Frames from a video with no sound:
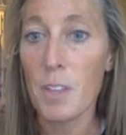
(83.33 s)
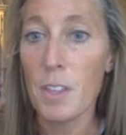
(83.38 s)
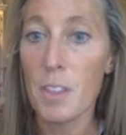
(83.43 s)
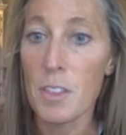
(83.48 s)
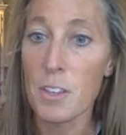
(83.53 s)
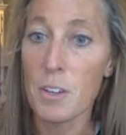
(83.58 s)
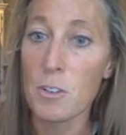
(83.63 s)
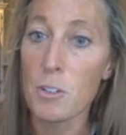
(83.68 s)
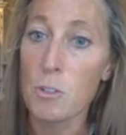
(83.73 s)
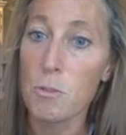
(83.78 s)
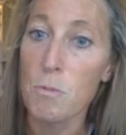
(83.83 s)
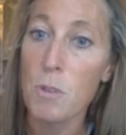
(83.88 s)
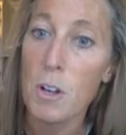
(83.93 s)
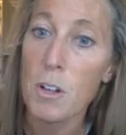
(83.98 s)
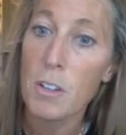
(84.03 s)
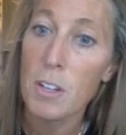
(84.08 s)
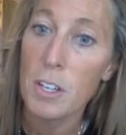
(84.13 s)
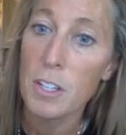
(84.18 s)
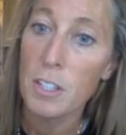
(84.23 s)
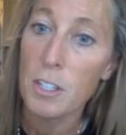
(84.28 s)
there as
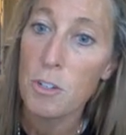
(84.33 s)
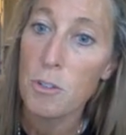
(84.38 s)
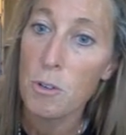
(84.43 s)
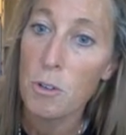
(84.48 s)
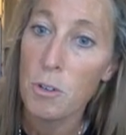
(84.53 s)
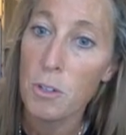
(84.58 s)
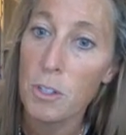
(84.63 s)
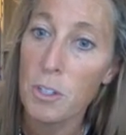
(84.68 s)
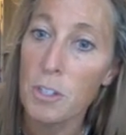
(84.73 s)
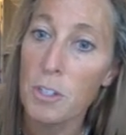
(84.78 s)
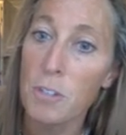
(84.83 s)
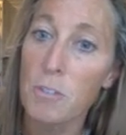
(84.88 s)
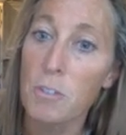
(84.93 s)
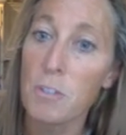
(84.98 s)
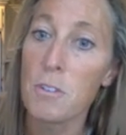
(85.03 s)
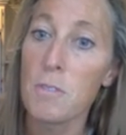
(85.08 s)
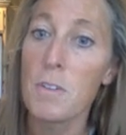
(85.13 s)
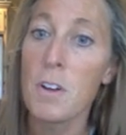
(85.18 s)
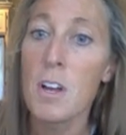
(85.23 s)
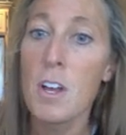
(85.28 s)
well, and the trochlear
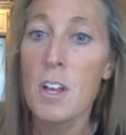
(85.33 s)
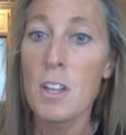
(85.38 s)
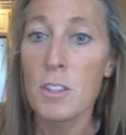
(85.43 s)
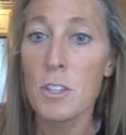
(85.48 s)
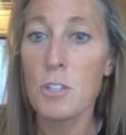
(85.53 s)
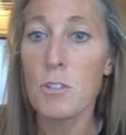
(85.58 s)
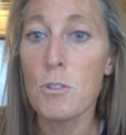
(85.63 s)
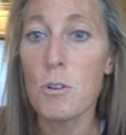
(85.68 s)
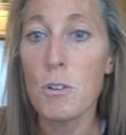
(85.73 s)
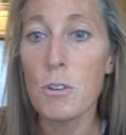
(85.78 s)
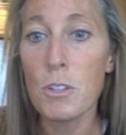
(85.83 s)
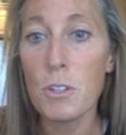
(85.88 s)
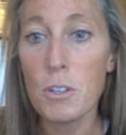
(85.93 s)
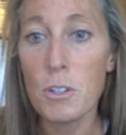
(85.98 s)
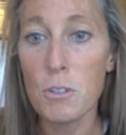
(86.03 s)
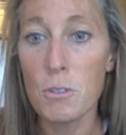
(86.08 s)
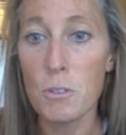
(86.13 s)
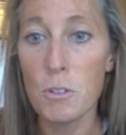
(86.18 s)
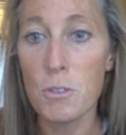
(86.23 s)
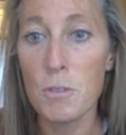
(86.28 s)
groove. The
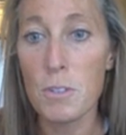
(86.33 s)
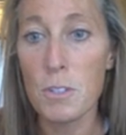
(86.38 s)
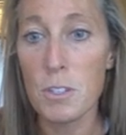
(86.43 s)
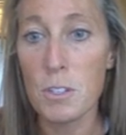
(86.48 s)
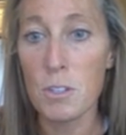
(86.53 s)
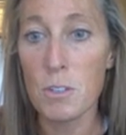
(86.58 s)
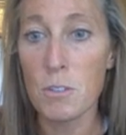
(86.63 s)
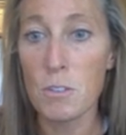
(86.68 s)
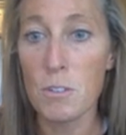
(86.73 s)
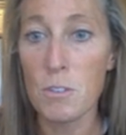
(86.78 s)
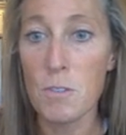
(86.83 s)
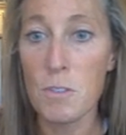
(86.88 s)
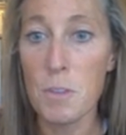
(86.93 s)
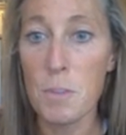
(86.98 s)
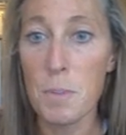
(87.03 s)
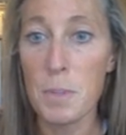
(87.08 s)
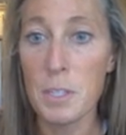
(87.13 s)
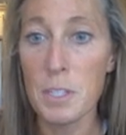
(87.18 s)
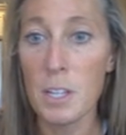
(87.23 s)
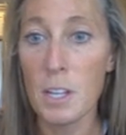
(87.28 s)
trochlear groove is the groove the
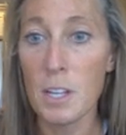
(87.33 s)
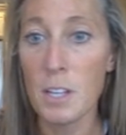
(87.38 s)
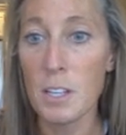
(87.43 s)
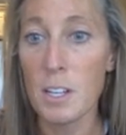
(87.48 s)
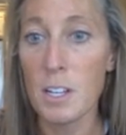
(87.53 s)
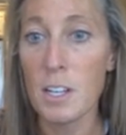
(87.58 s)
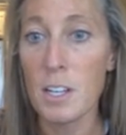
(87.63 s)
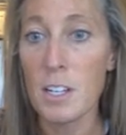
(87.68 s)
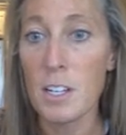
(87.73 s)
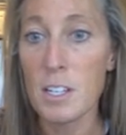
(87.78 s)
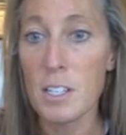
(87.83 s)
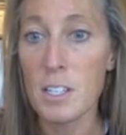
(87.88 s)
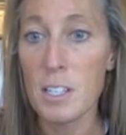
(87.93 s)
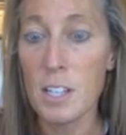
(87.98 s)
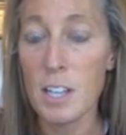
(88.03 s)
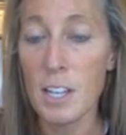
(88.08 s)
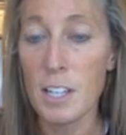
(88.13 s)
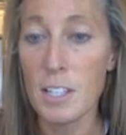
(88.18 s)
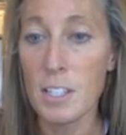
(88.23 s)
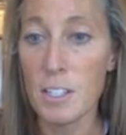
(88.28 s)
patella
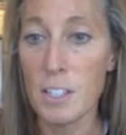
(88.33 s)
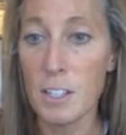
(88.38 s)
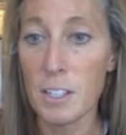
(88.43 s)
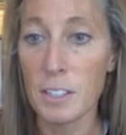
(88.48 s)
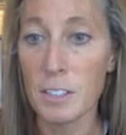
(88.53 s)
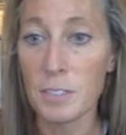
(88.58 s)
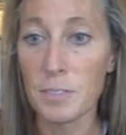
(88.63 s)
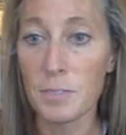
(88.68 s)
slides on.